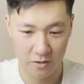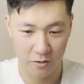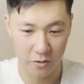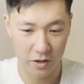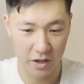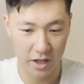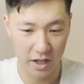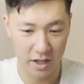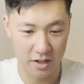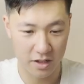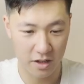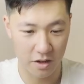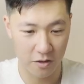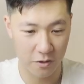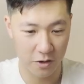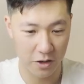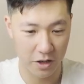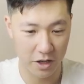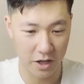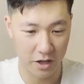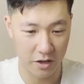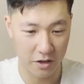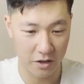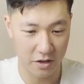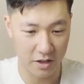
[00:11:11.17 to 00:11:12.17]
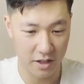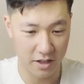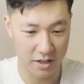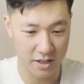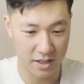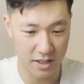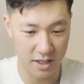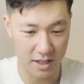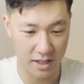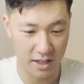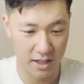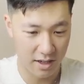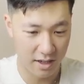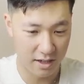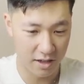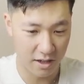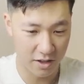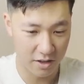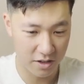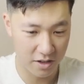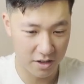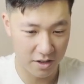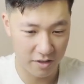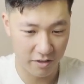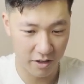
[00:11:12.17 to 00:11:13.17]
we get to over here, you can see
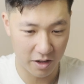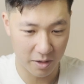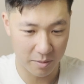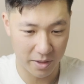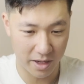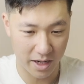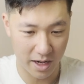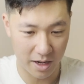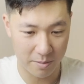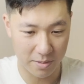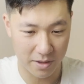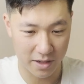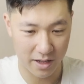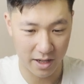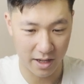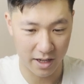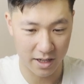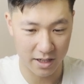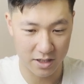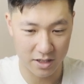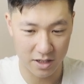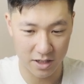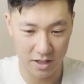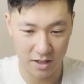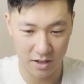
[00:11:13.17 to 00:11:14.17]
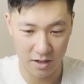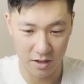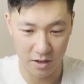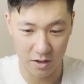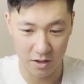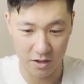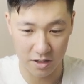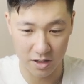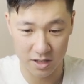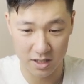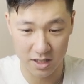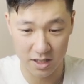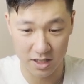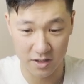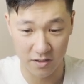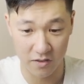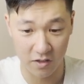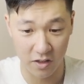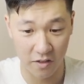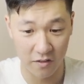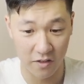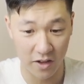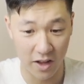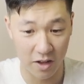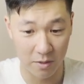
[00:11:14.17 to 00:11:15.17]
another development application, or this is
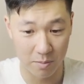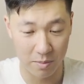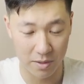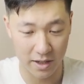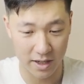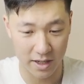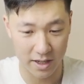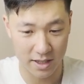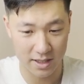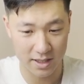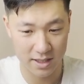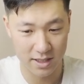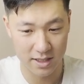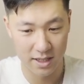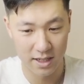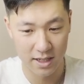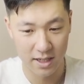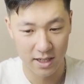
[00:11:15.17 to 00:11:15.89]
Flavel Place,